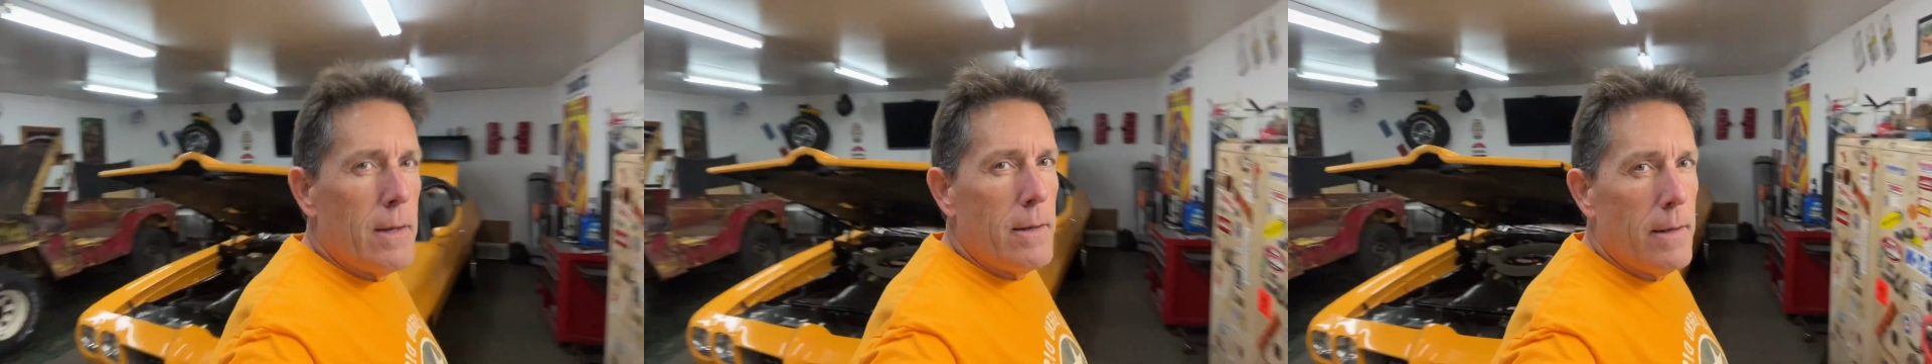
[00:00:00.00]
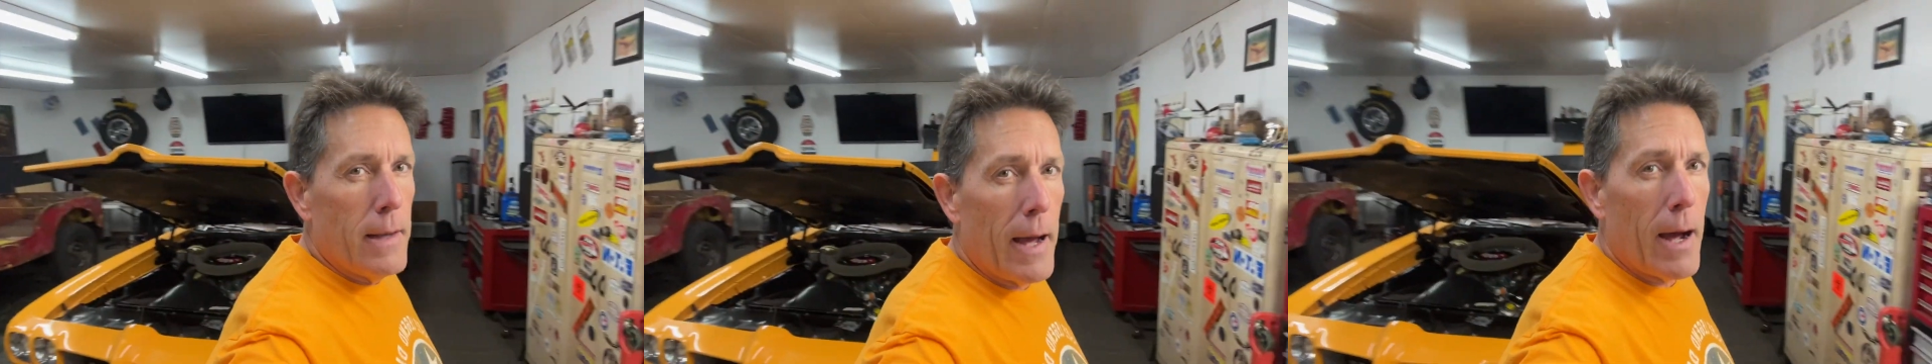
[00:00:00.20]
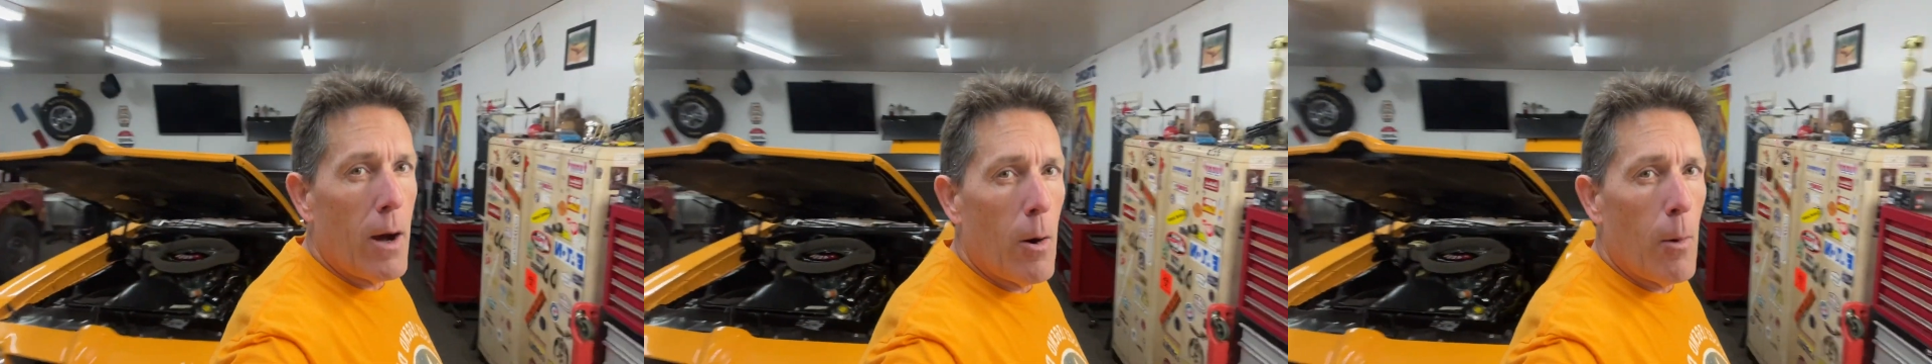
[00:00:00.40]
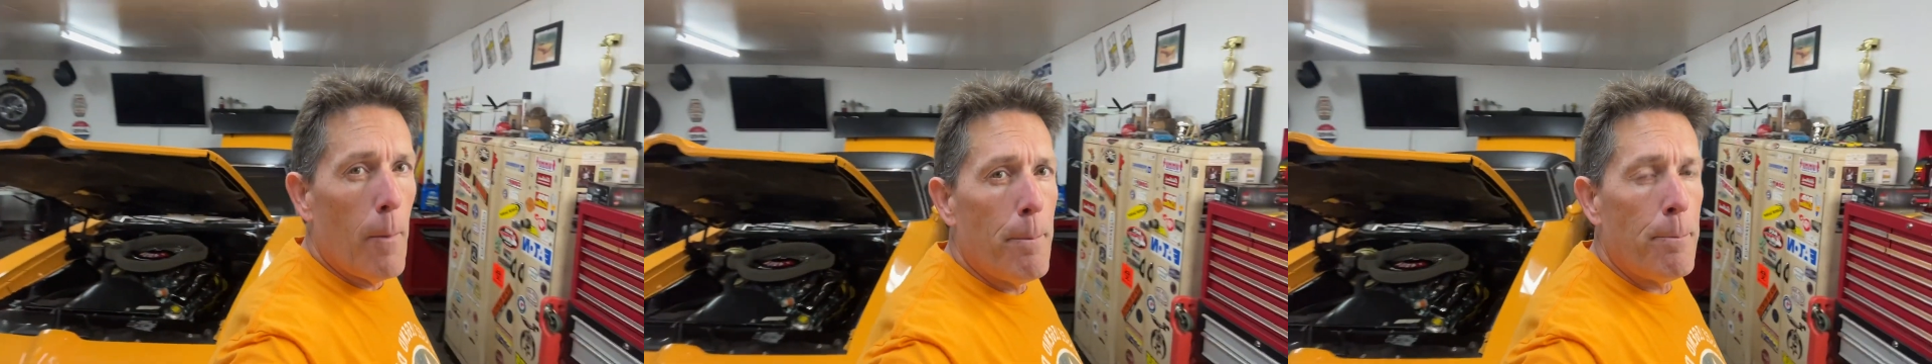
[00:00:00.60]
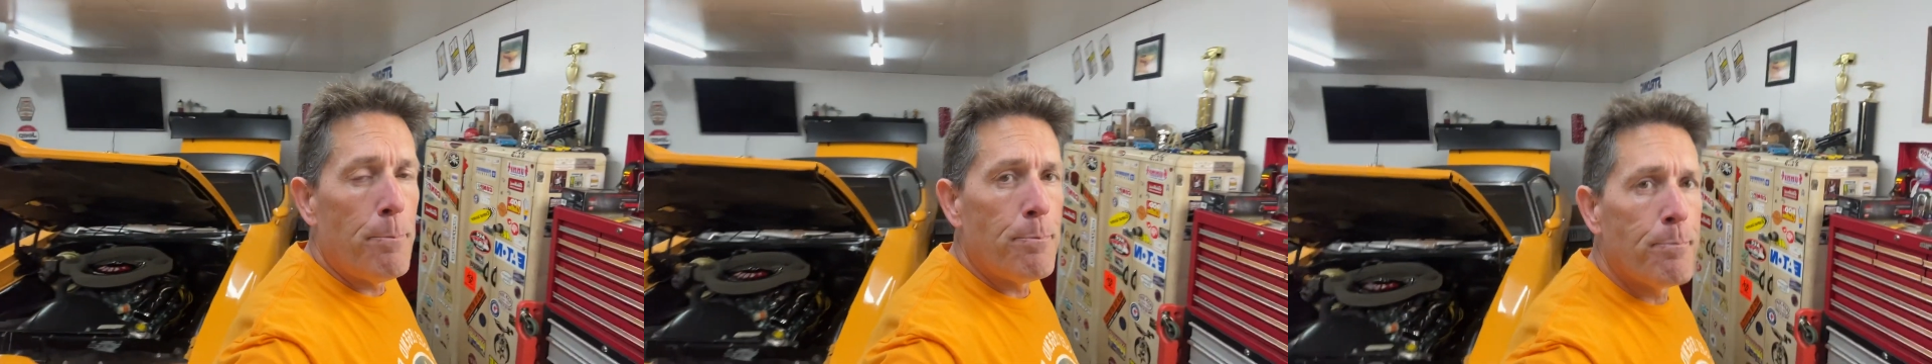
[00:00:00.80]
Now,
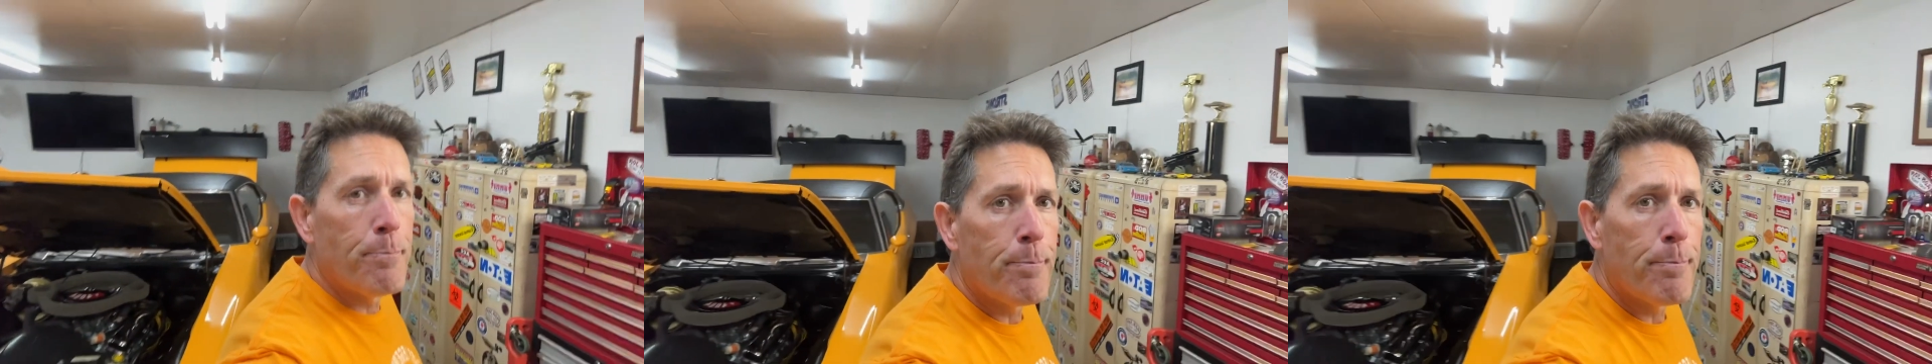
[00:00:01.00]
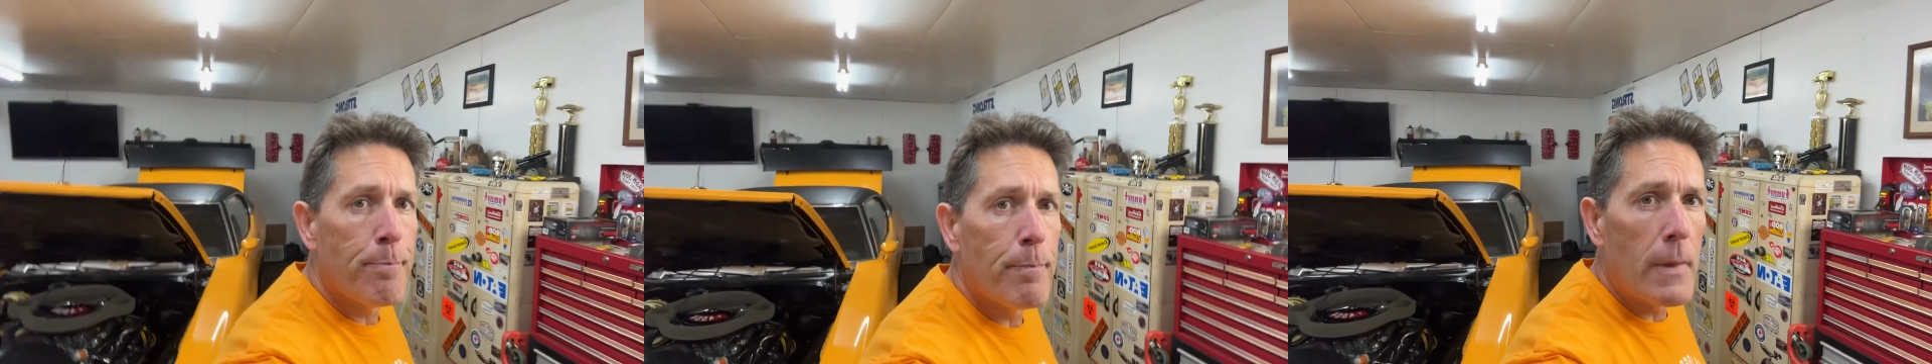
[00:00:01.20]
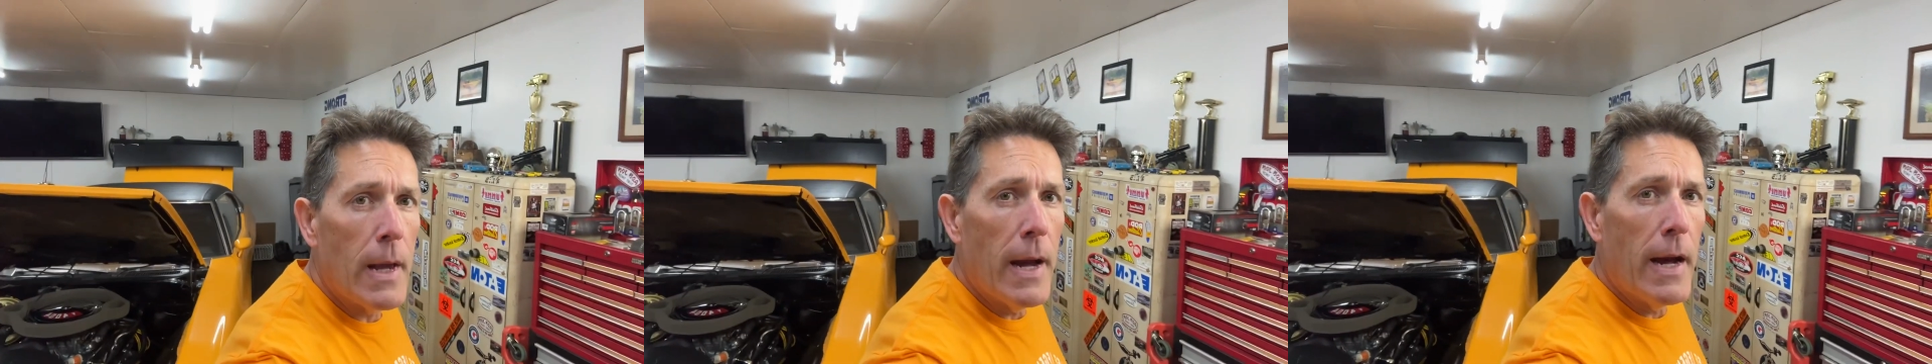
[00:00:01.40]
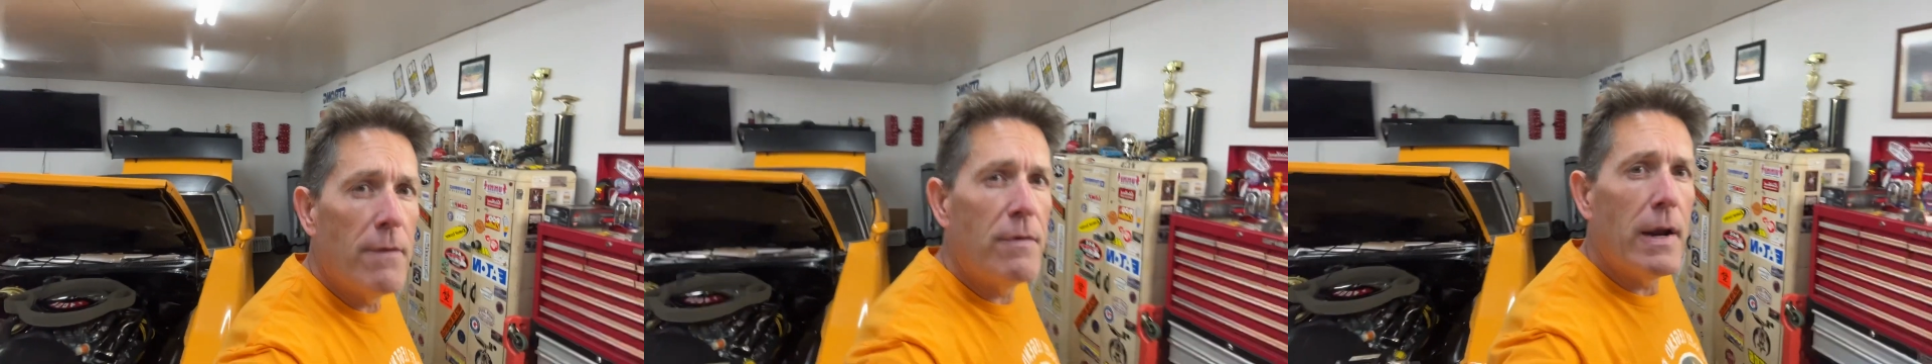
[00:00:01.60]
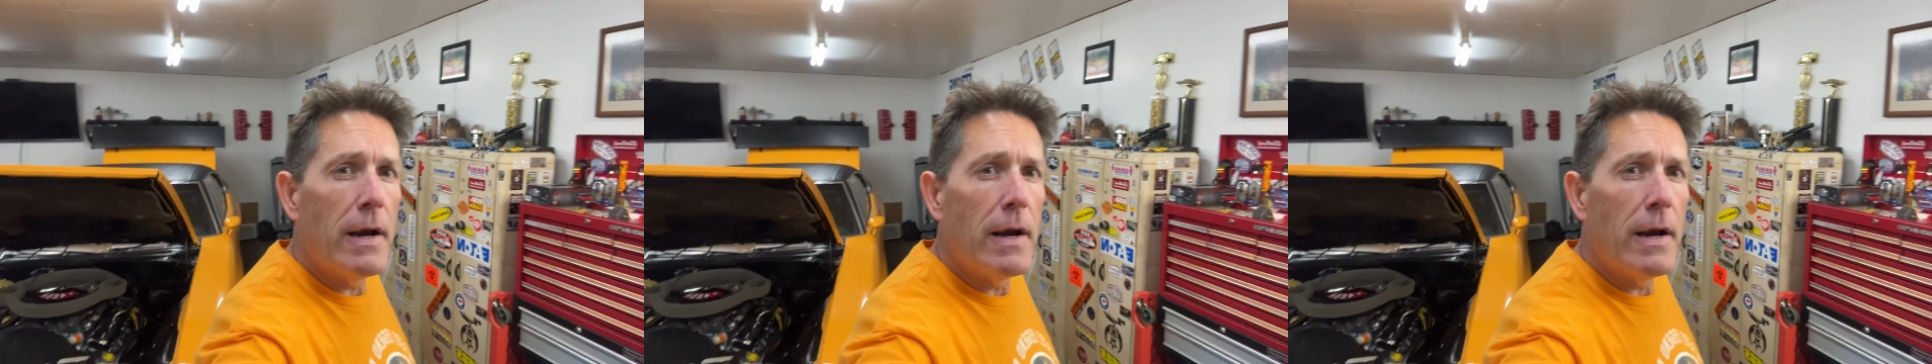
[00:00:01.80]
have you